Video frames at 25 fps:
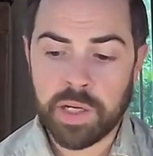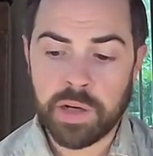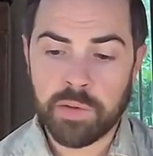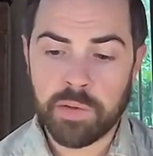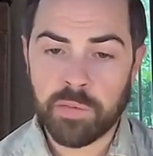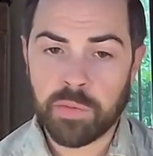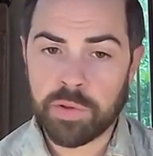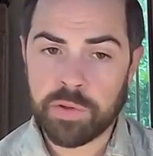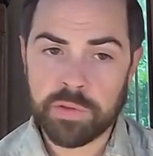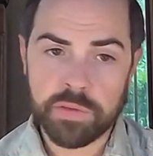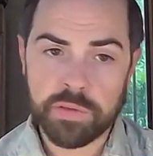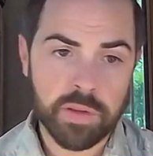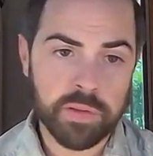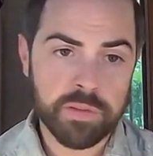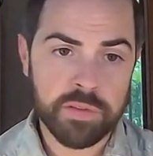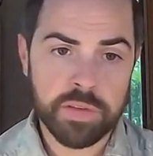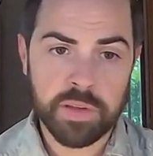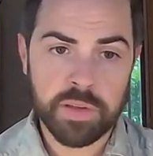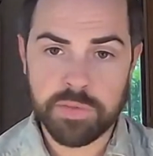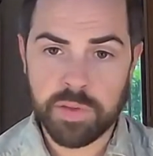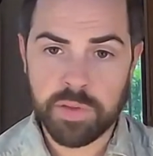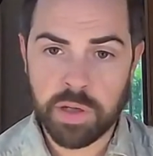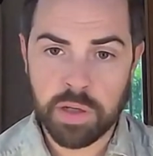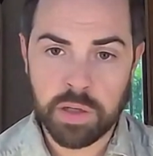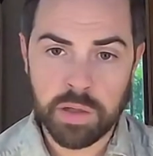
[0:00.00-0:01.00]
Everyone says
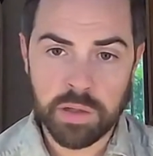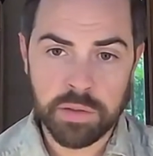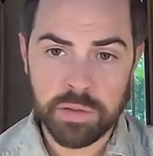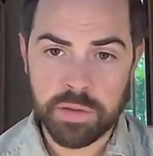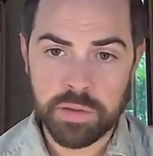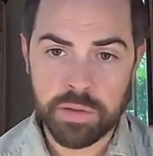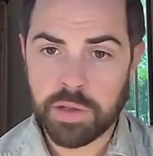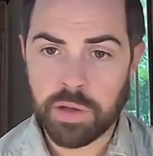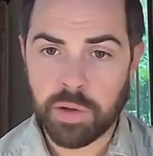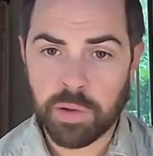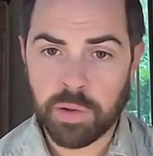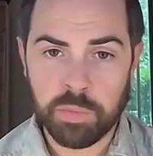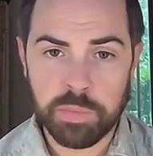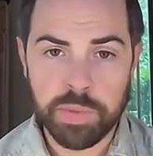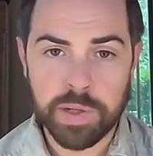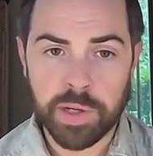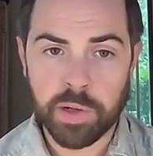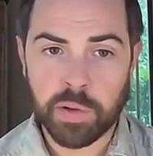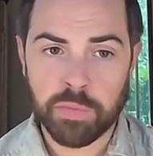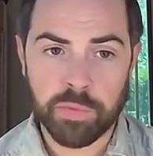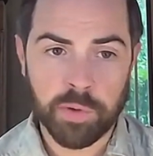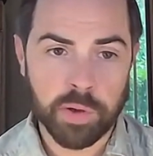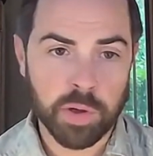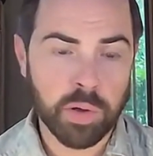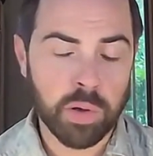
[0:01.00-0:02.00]
they've done, been
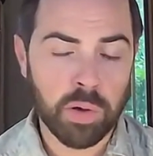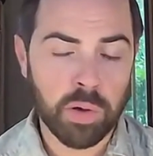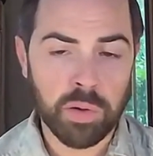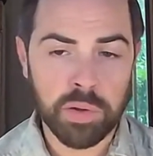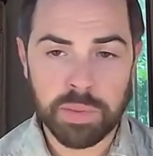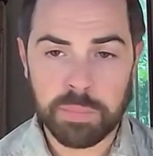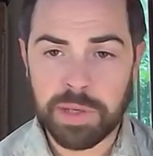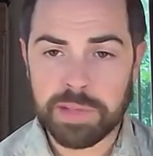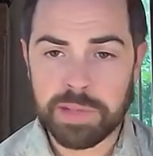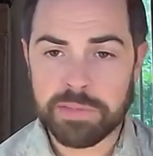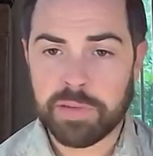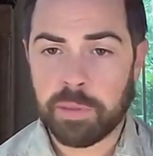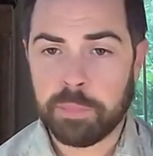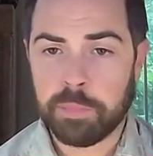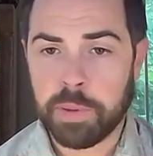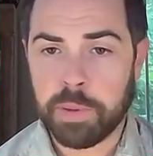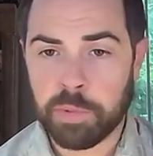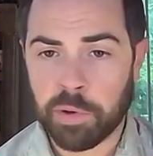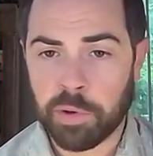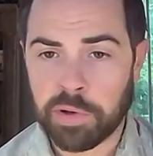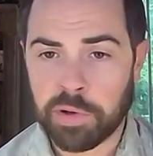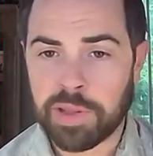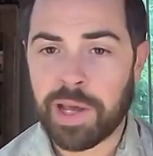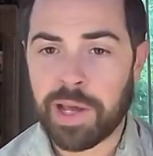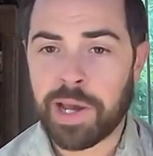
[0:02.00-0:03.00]
over goal. And I'm not saying people
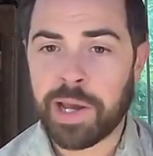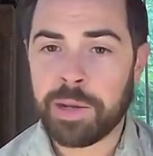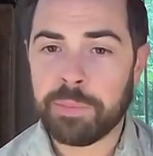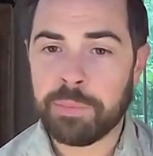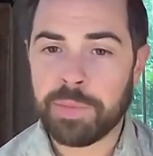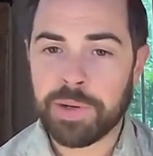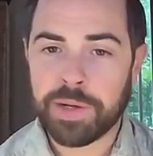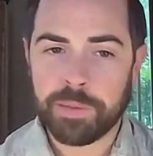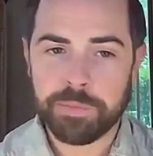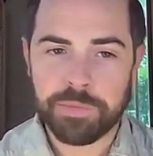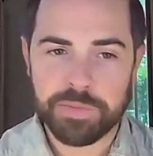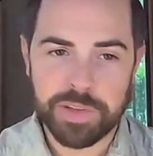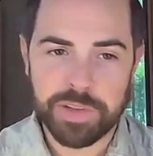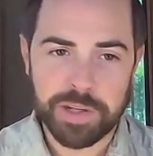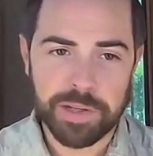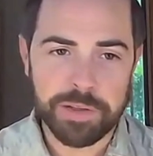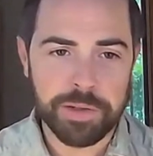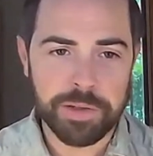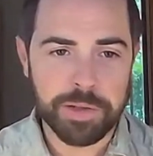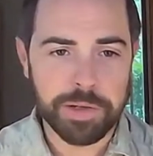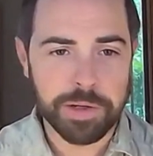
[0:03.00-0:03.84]
are lying, but I'm saying,